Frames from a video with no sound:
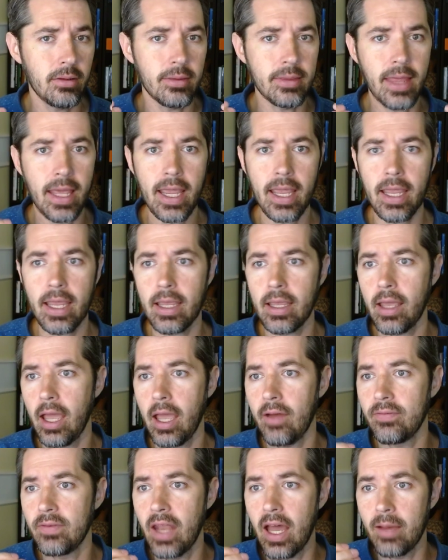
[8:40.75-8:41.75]
they
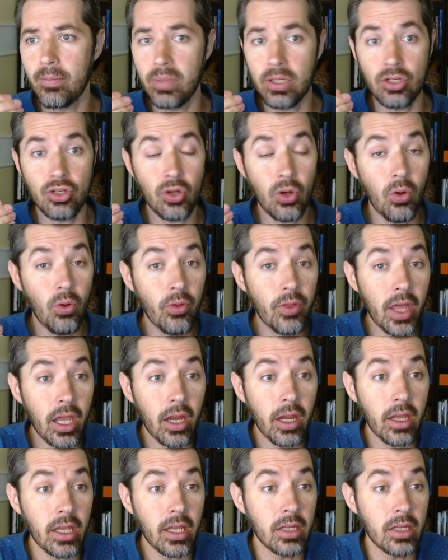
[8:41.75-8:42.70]
have not been told they,